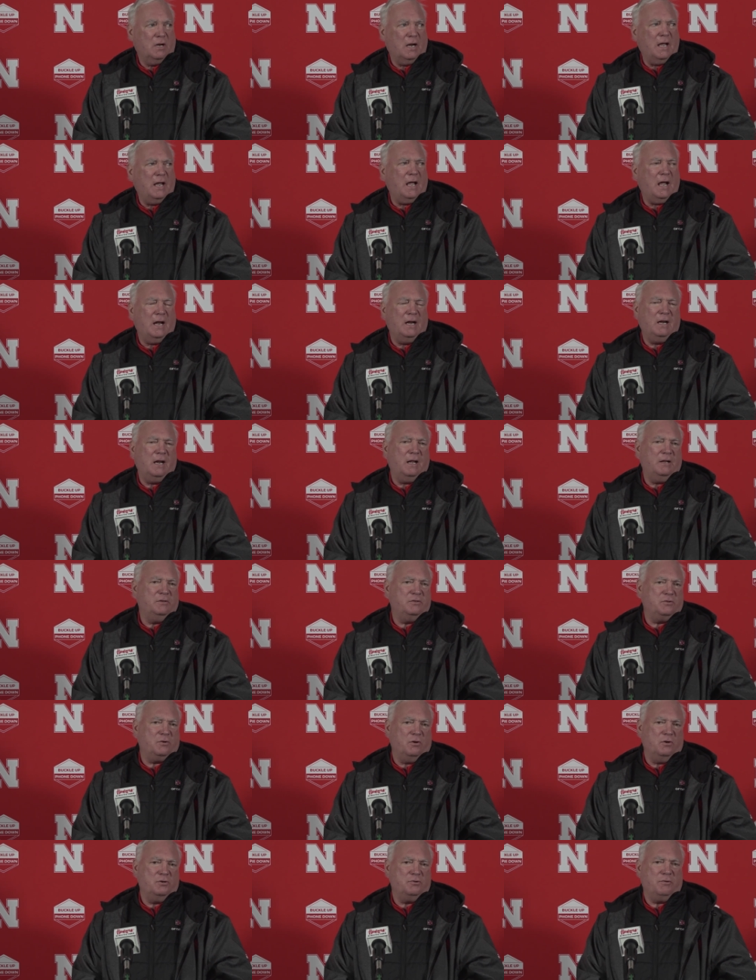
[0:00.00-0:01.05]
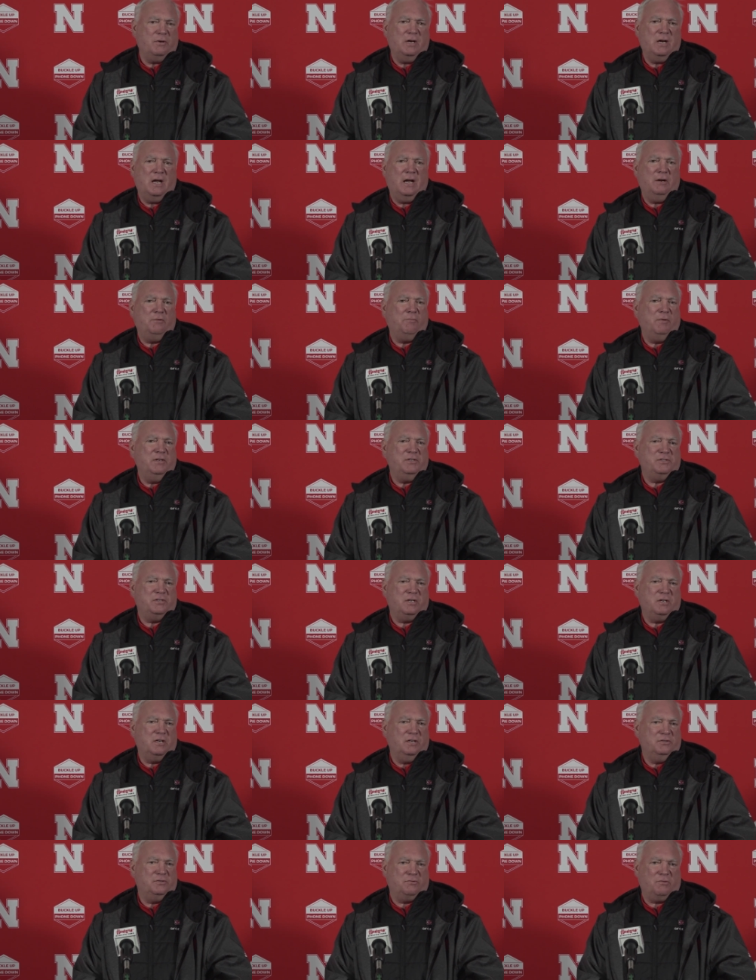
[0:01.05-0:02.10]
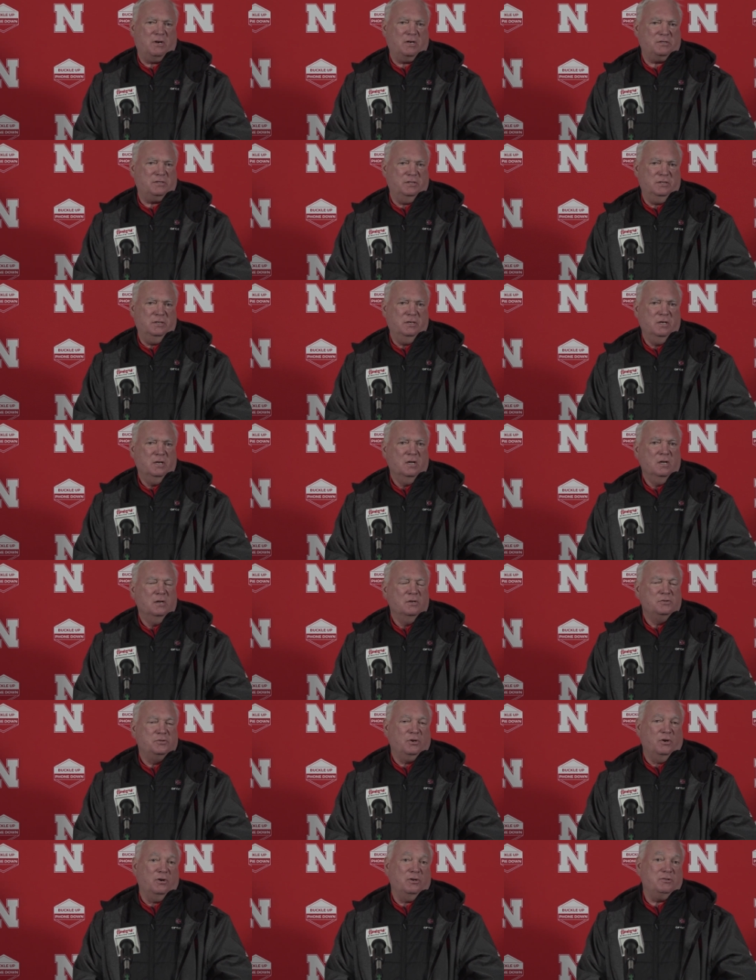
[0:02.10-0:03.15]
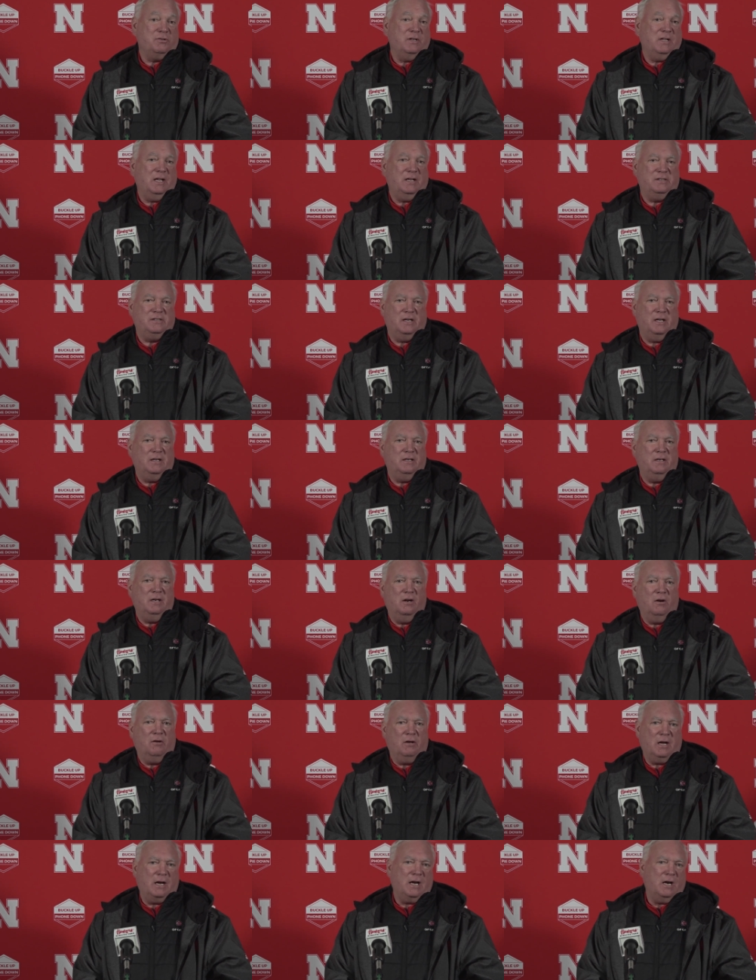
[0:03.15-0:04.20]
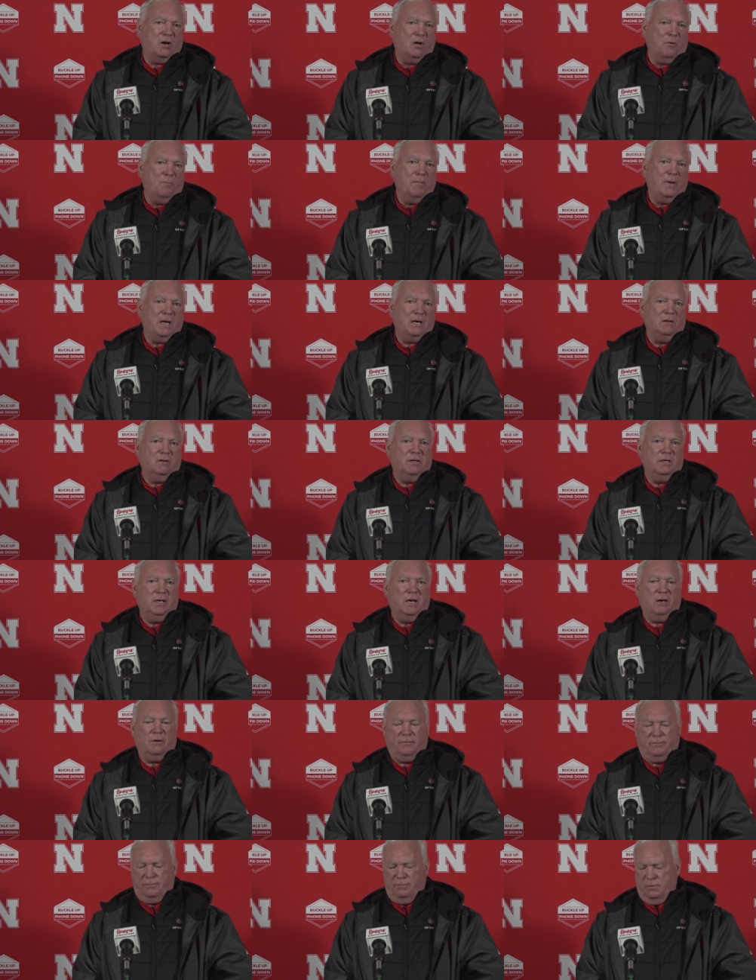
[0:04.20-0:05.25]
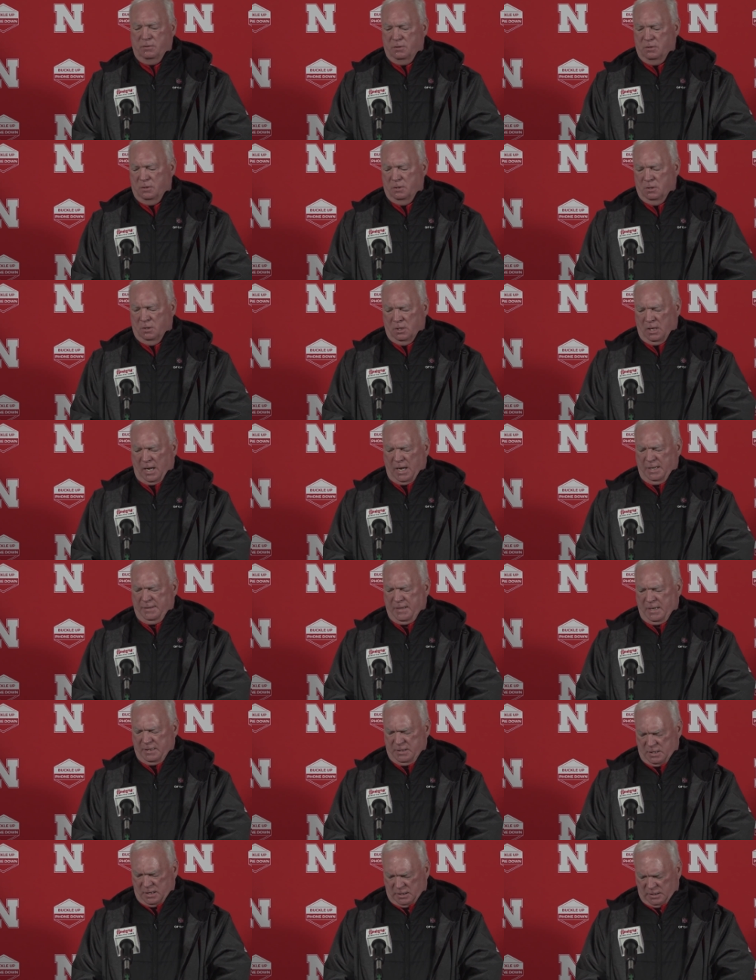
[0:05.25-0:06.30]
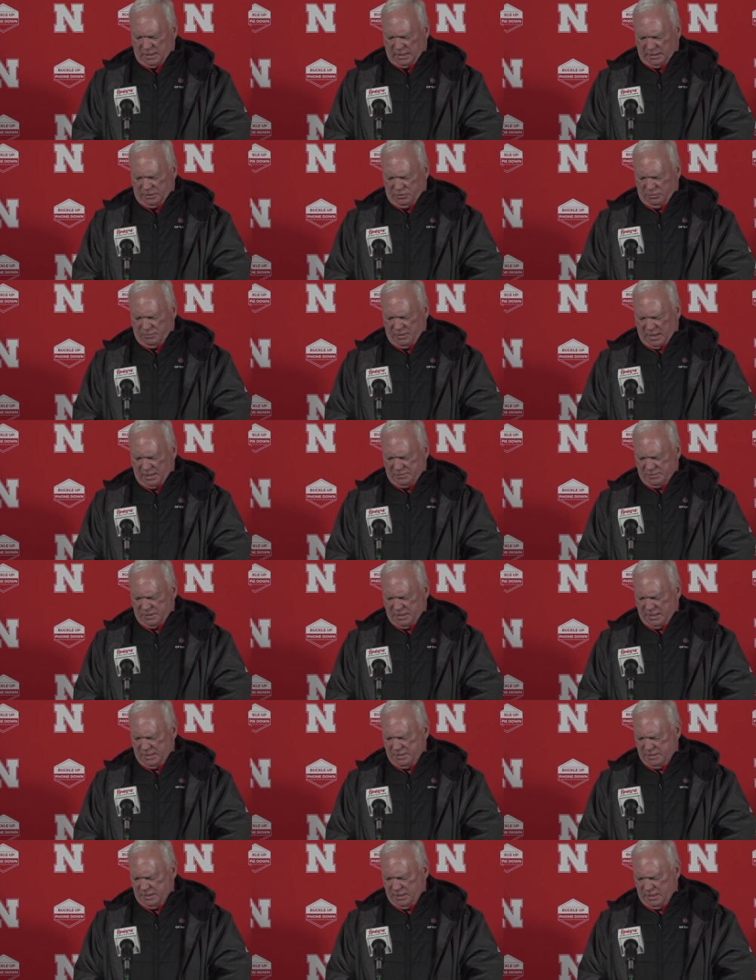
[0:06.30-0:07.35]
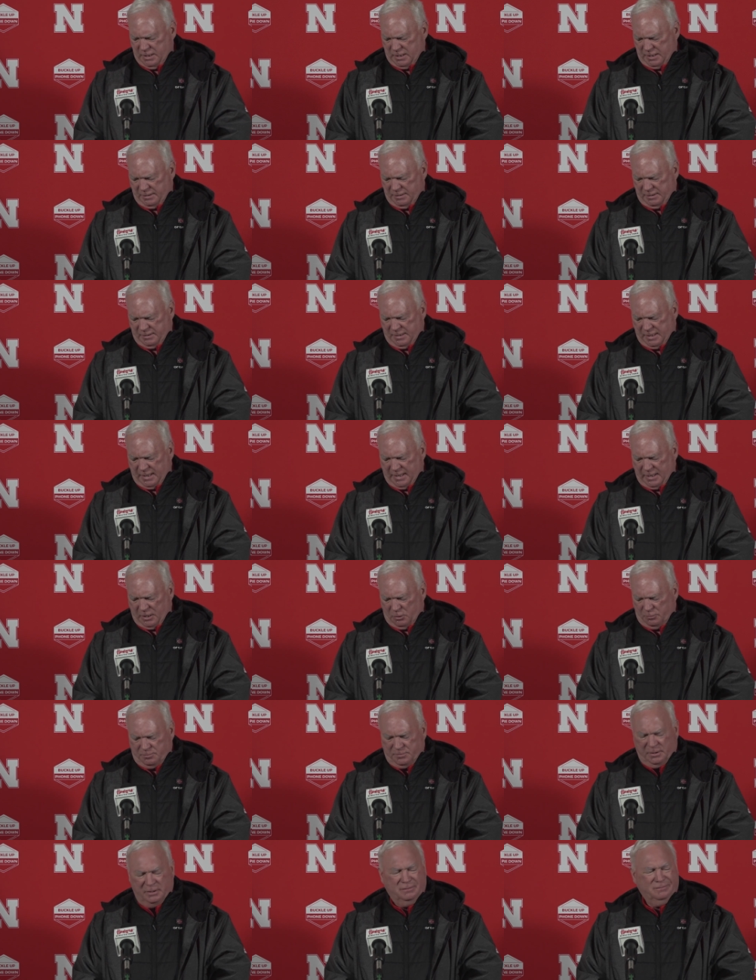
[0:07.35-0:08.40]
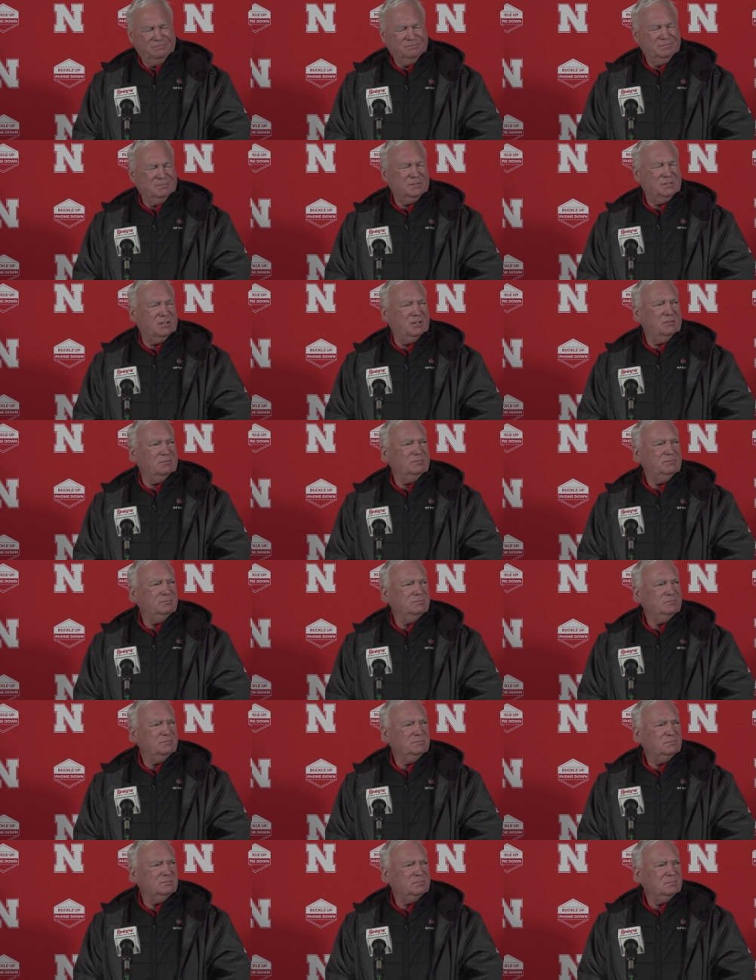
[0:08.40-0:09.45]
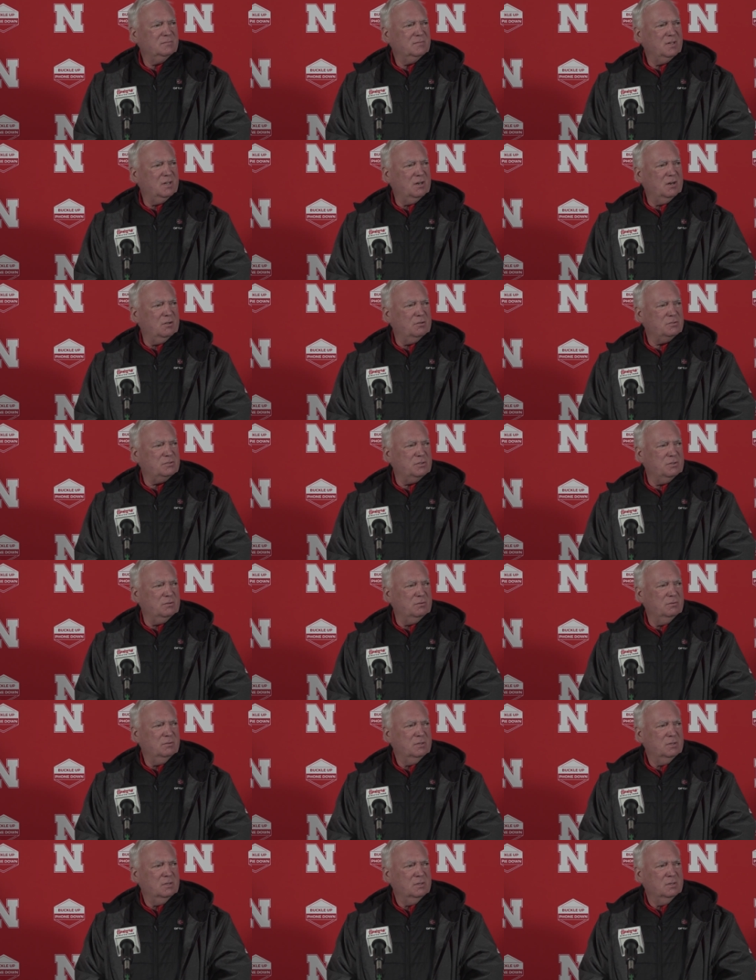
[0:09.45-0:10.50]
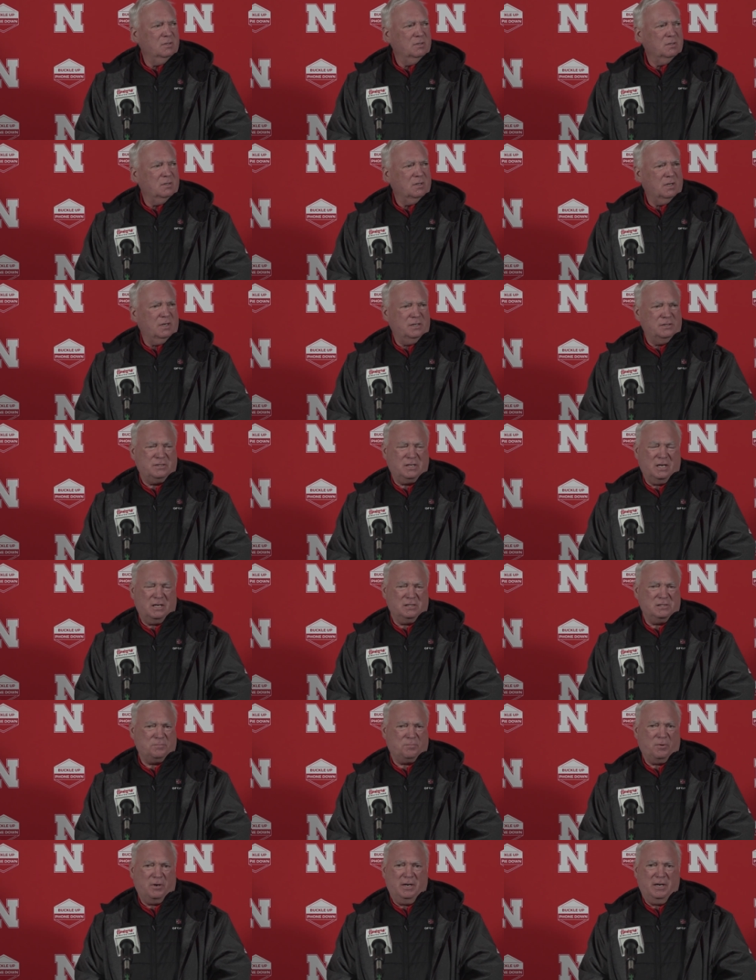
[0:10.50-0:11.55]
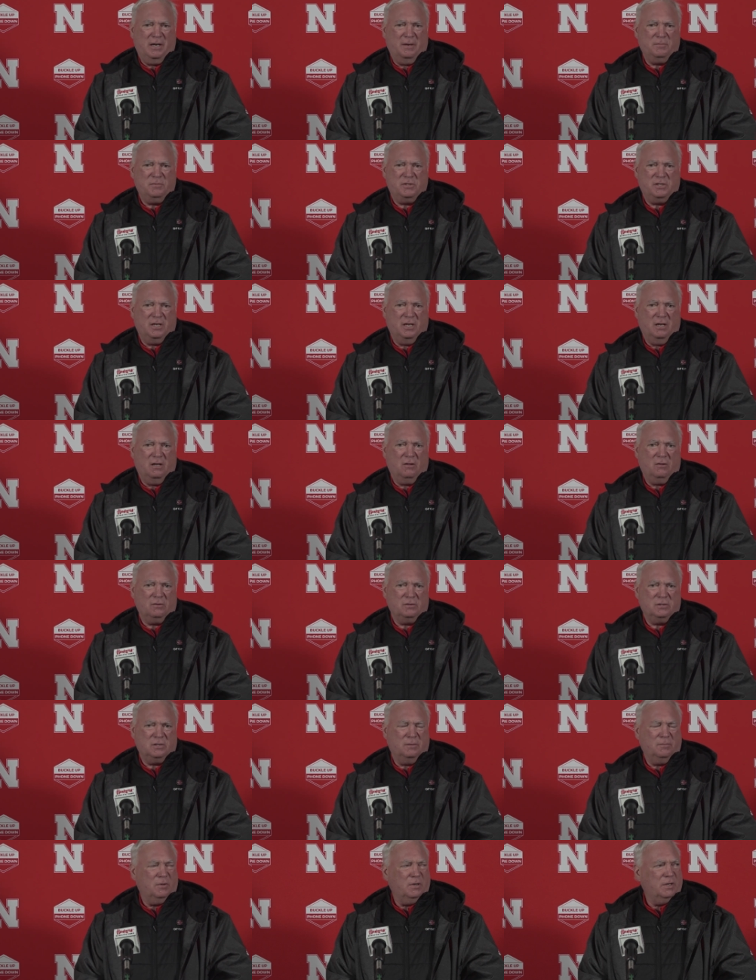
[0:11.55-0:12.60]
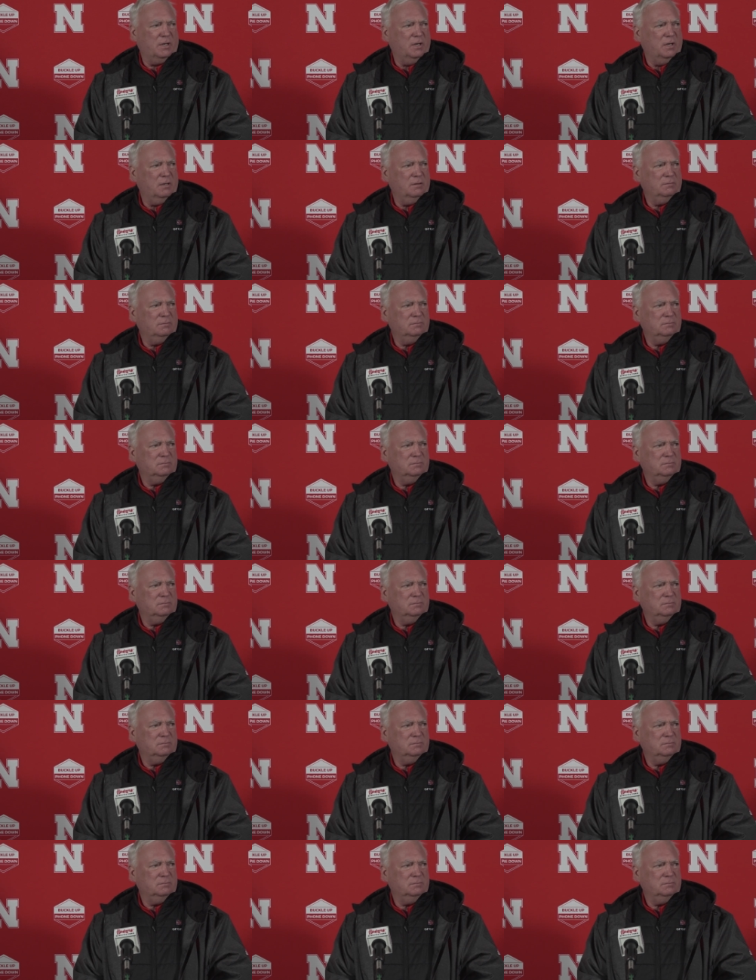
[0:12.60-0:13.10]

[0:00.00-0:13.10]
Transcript: I, would had surgery and I had reconstruction surgery. They said, you know, I got all metal in there. I had that done like 2018. I think that helped it. So, you know, so I just got a sprained MCL or something like that.